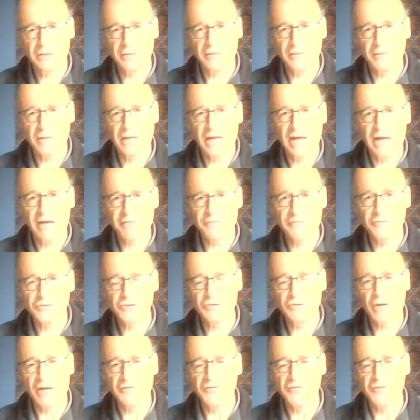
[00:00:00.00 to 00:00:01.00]
efforts
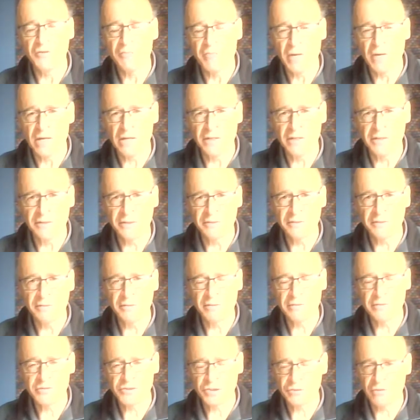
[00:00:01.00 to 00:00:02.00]
to undermine
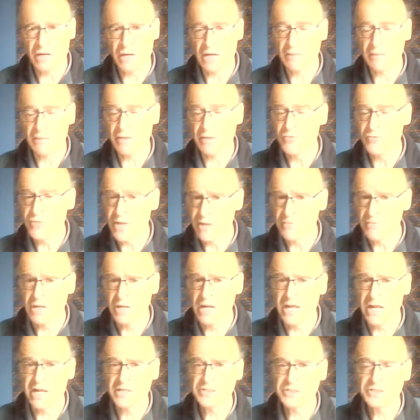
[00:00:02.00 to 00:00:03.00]
the strike. But
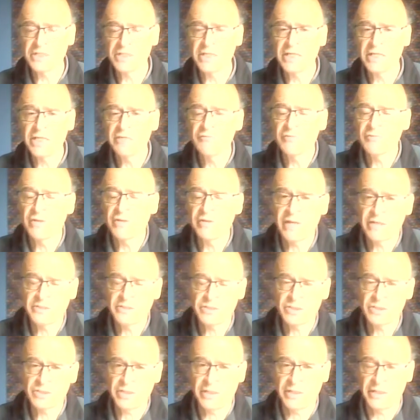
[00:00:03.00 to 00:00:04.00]
nonetheless, even at that
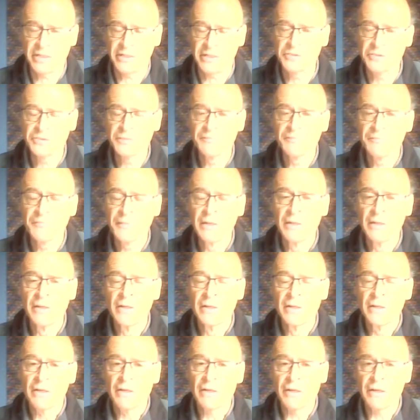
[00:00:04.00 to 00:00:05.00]
stage,
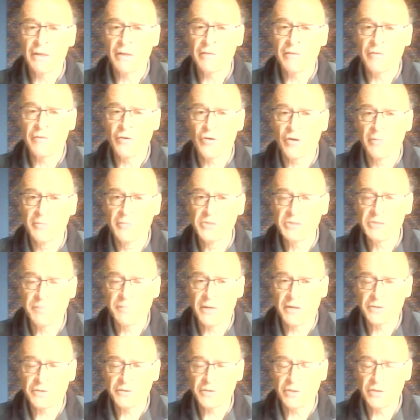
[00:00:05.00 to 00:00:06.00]
the Communist
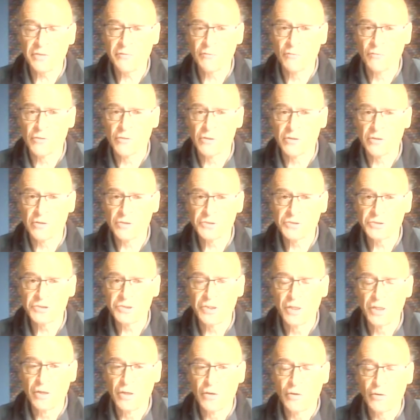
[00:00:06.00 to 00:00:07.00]
Party was
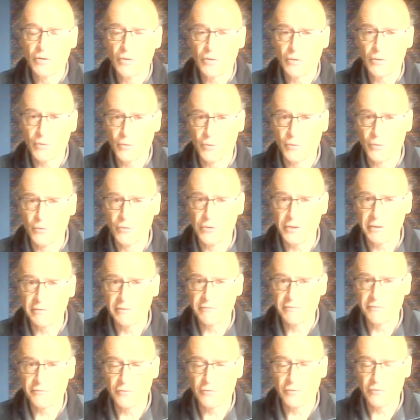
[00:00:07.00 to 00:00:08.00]
calling
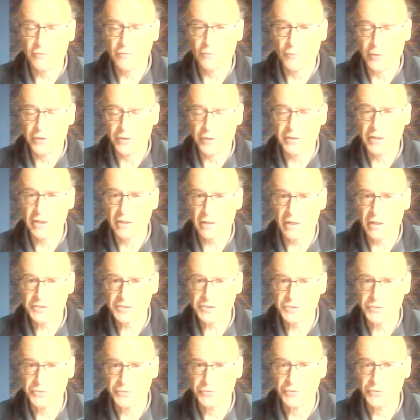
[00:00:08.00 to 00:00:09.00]
for working
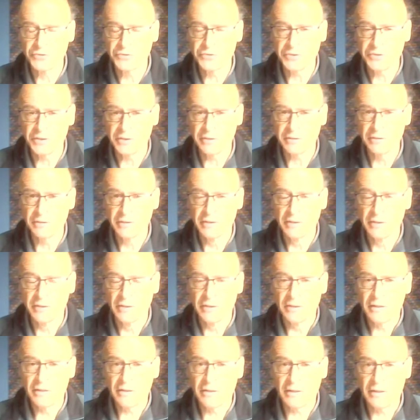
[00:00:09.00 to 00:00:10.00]
class unity.
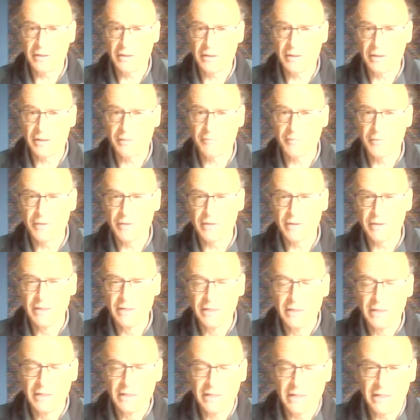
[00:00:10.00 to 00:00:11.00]
And
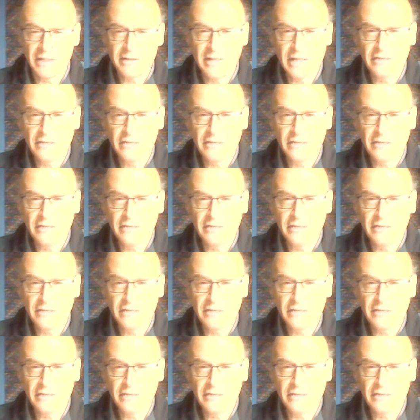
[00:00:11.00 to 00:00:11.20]
that